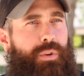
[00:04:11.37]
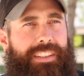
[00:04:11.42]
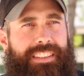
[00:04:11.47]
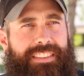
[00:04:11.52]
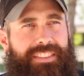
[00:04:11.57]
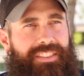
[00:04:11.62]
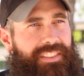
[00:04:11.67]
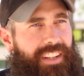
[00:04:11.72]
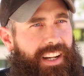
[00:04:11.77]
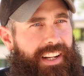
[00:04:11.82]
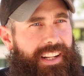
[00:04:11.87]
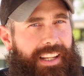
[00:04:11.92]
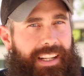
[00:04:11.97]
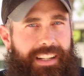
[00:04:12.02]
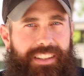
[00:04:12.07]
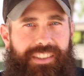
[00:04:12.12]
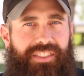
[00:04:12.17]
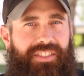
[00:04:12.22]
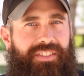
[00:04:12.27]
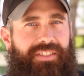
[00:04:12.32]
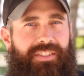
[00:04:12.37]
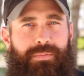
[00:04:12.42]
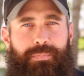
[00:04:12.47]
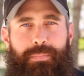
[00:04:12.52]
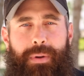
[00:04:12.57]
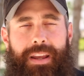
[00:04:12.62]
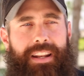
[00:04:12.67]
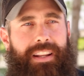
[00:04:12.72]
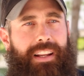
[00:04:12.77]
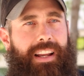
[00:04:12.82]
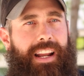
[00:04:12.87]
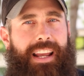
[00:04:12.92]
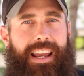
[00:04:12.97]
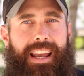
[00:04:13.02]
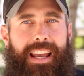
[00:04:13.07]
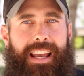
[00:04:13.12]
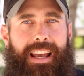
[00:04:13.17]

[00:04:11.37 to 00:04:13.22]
really studying, just spending